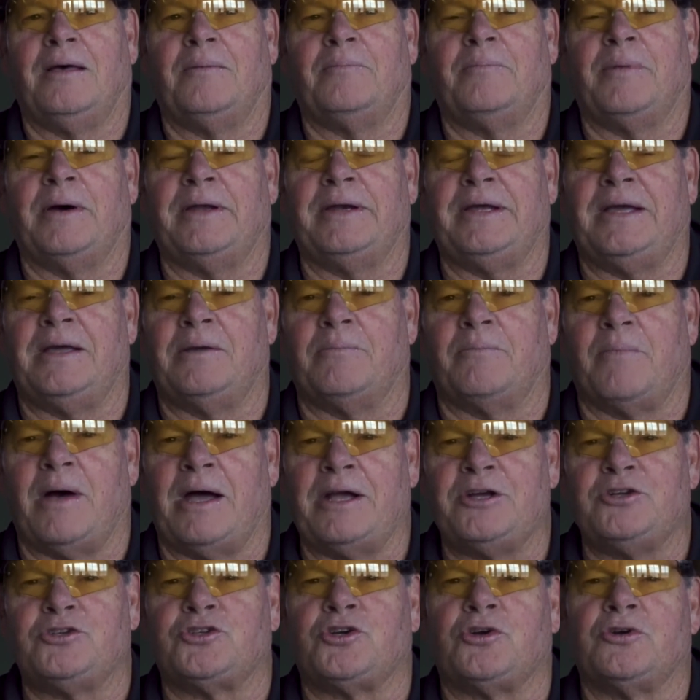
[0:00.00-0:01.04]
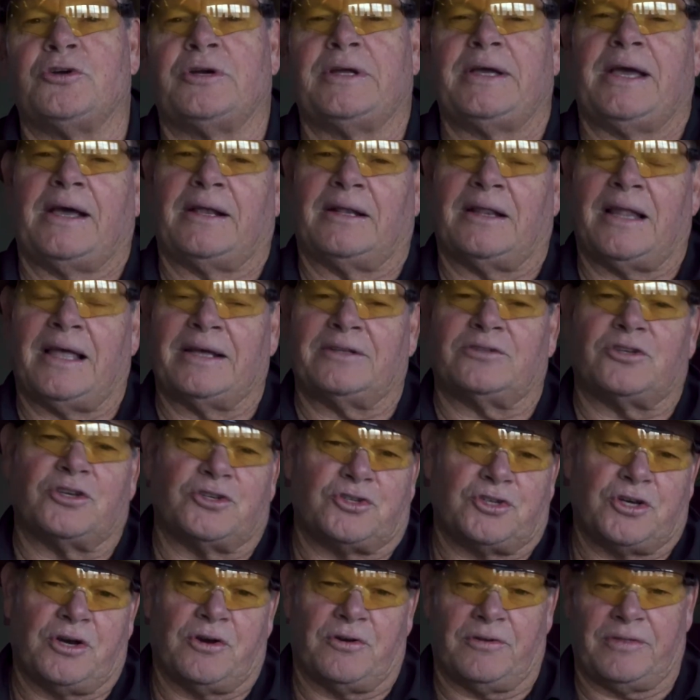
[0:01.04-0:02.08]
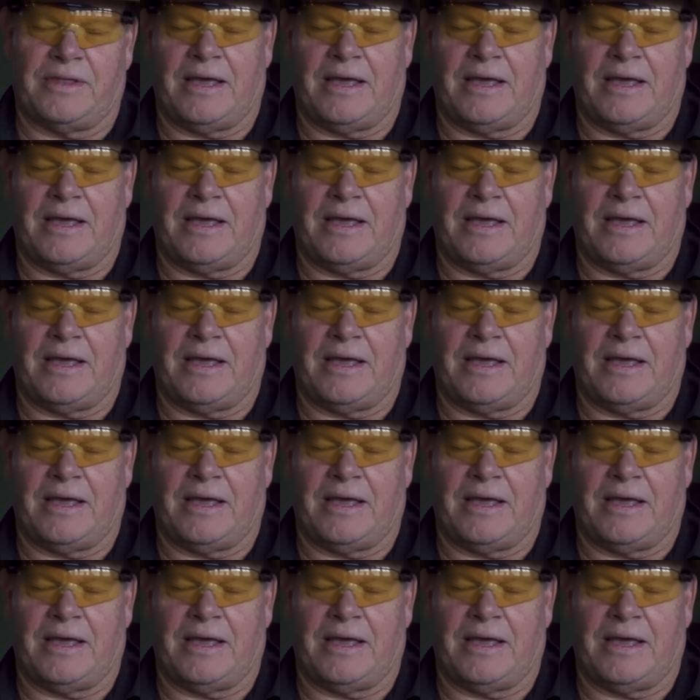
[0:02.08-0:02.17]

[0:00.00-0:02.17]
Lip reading: But in my journey, I'd like to share